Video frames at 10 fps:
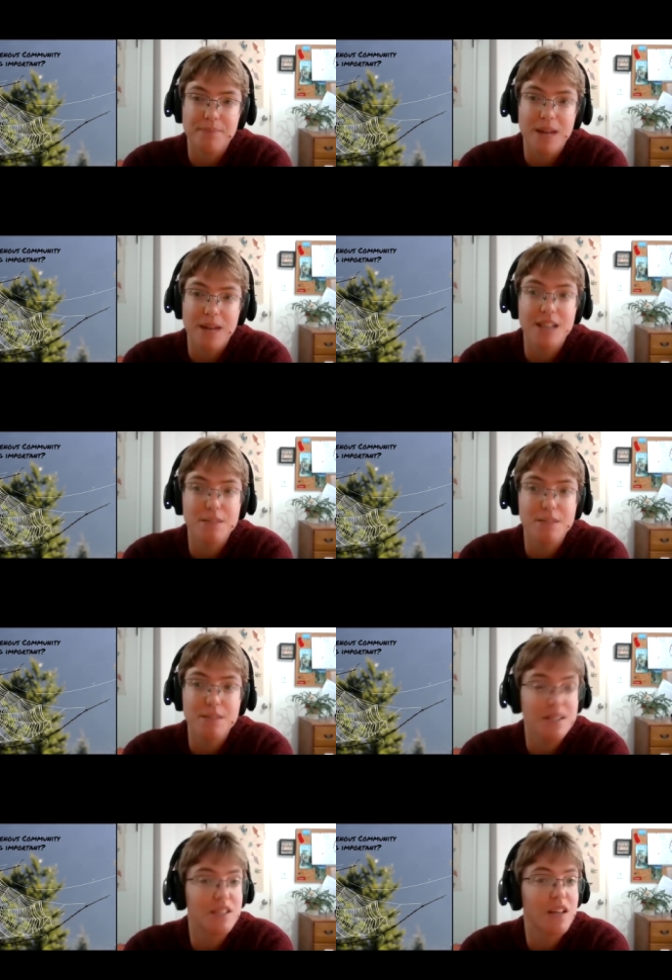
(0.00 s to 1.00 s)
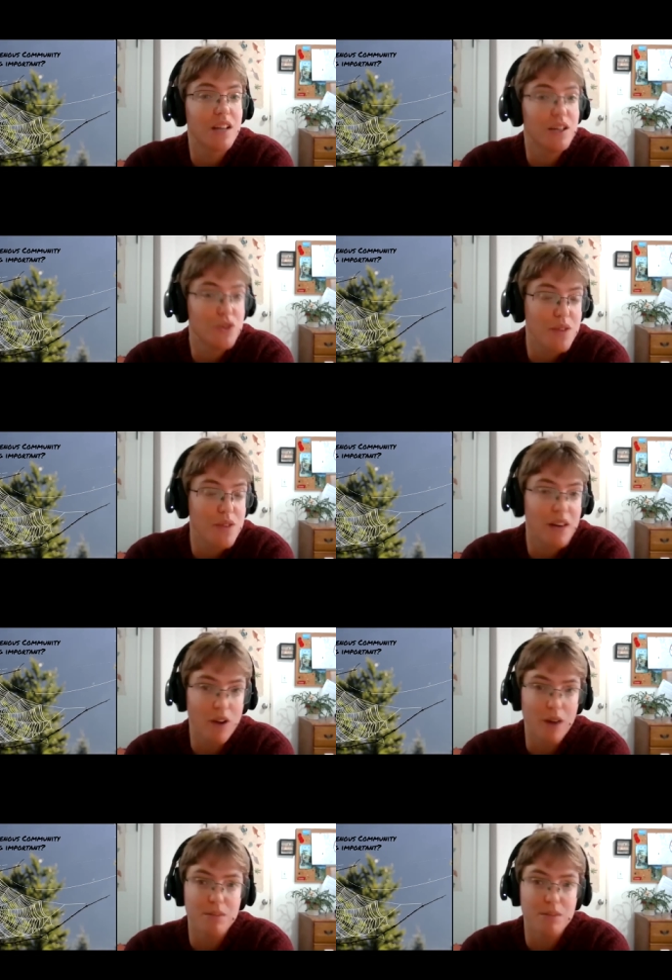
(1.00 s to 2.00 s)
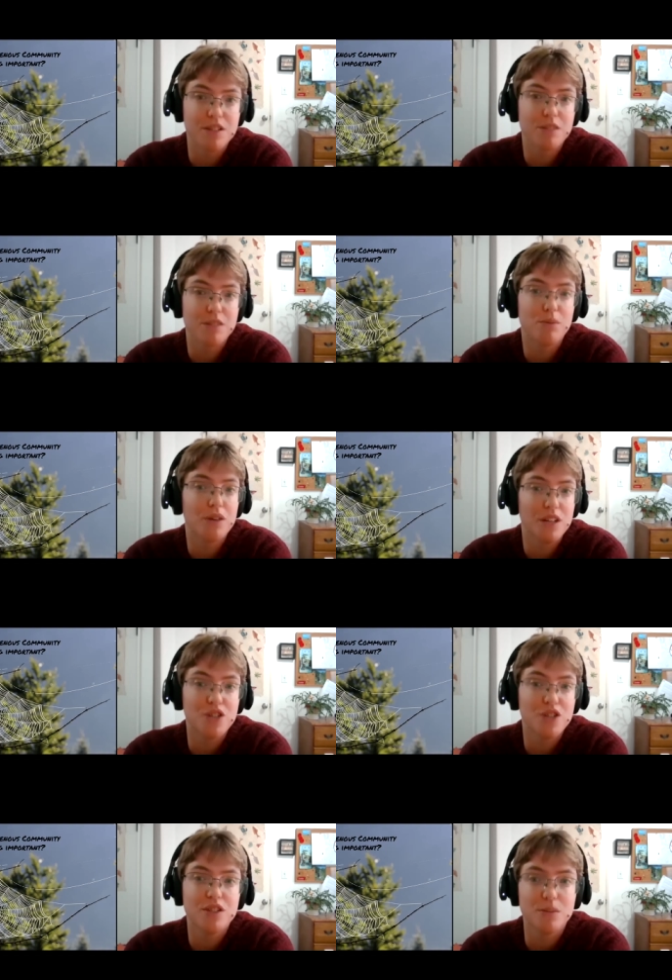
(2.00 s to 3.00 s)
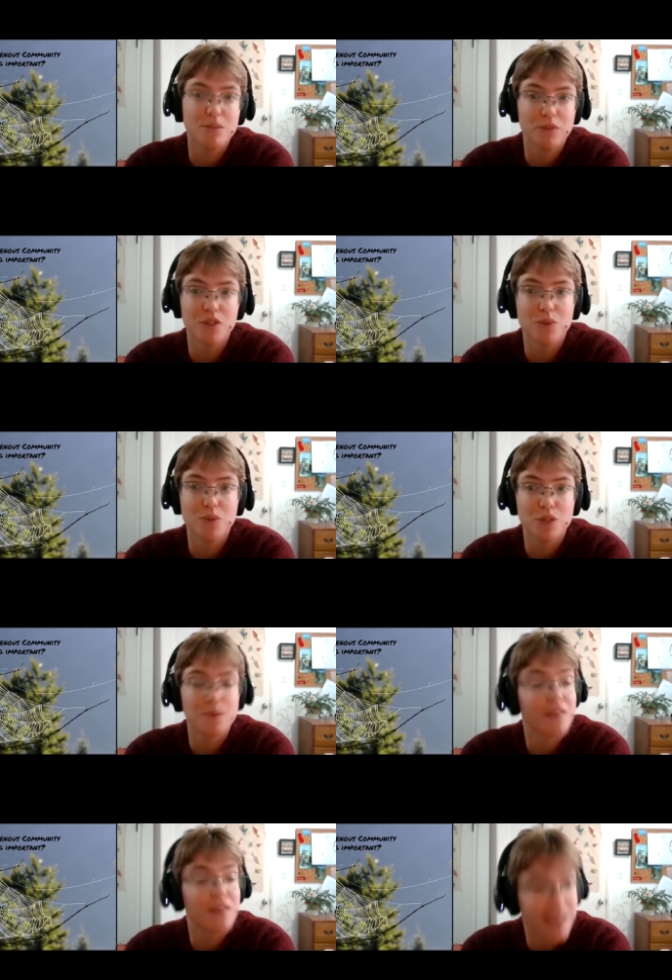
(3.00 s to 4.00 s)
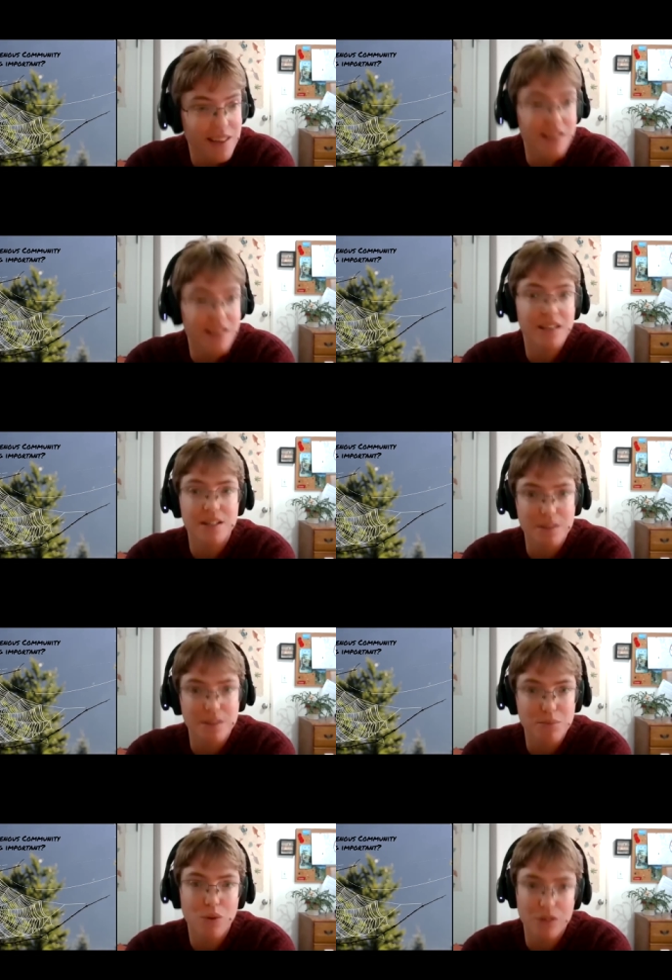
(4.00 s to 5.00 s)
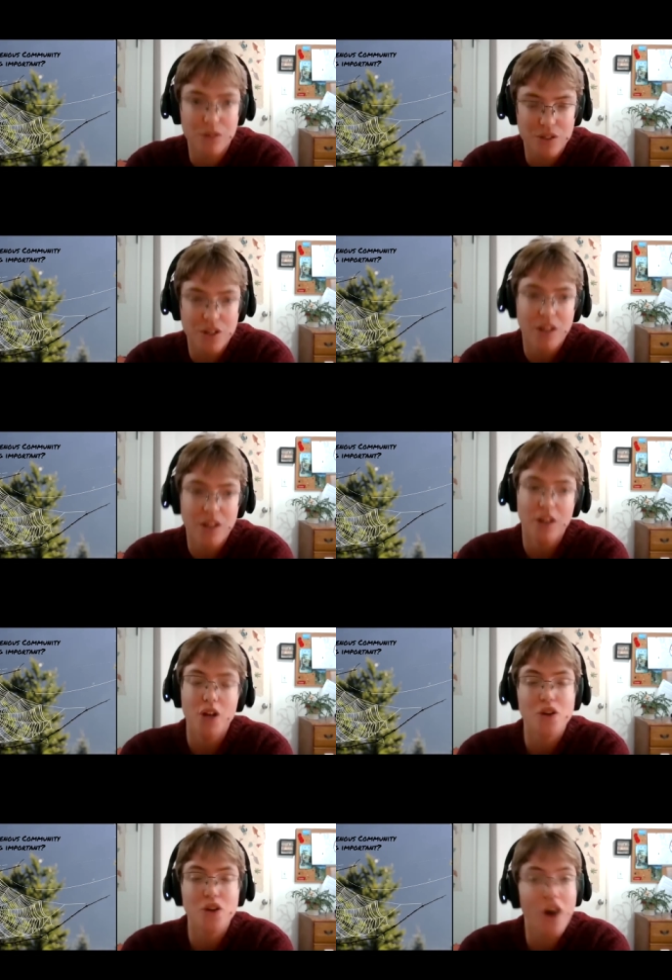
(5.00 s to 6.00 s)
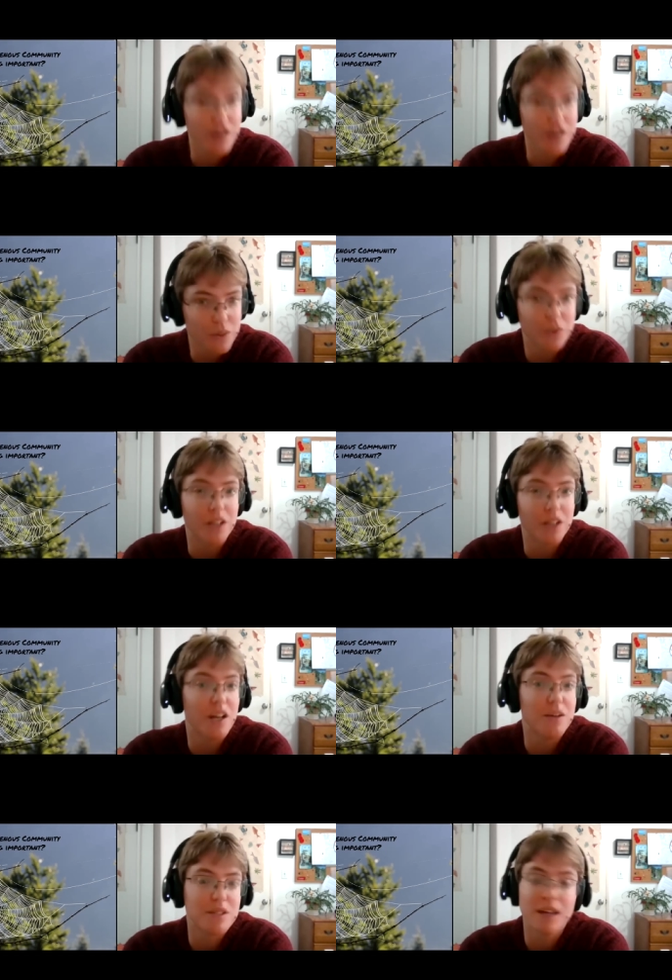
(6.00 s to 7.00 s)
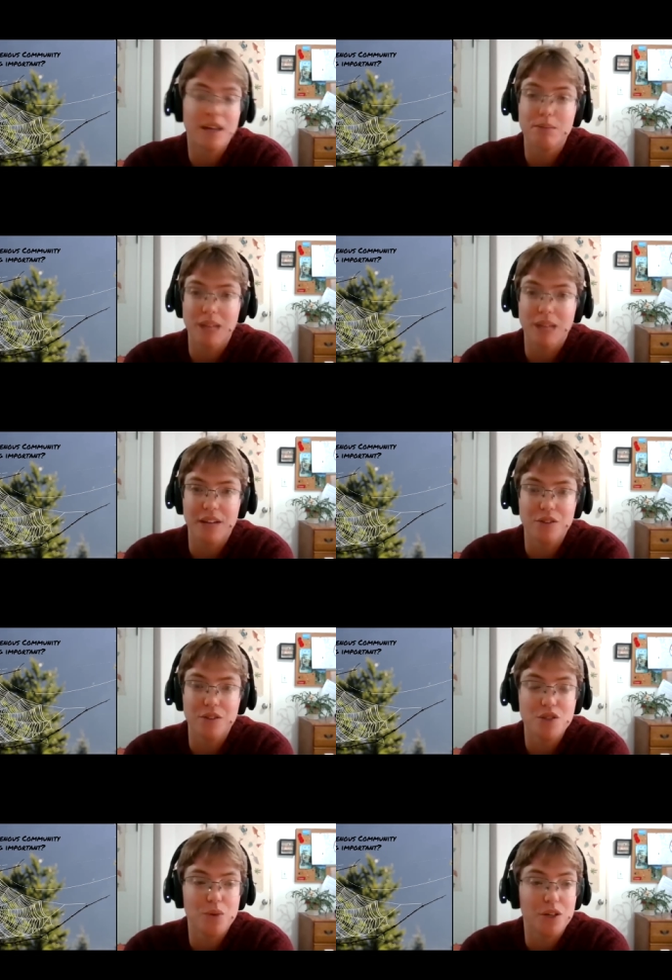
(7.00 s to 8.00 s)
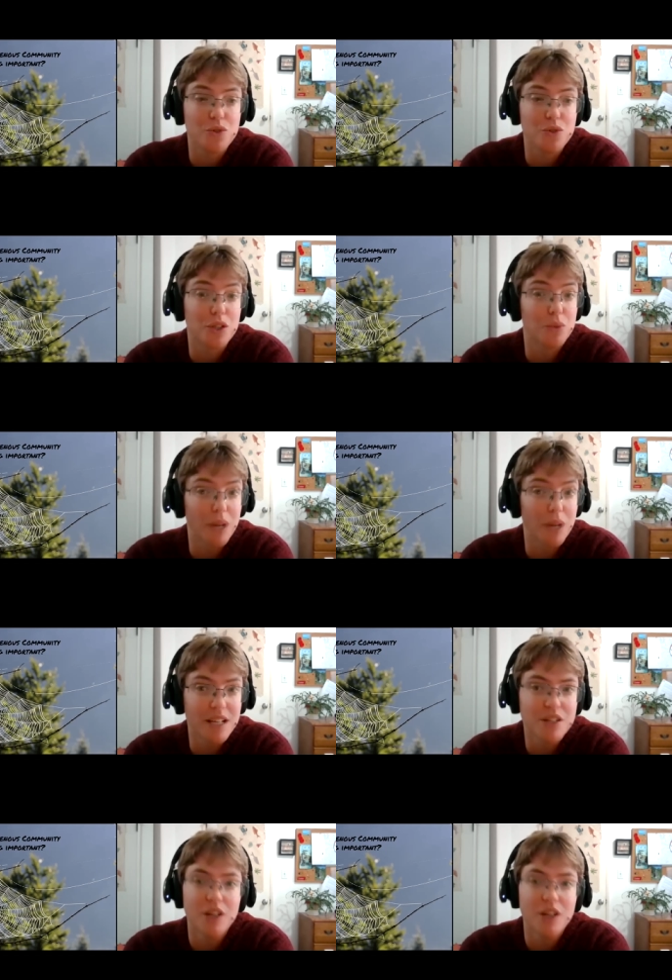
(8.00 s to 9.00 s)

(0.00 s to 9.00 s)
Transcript: ICP seeks to undo that harm and to support nations in moving towards what they think is important, not what outside planners, who are usually white,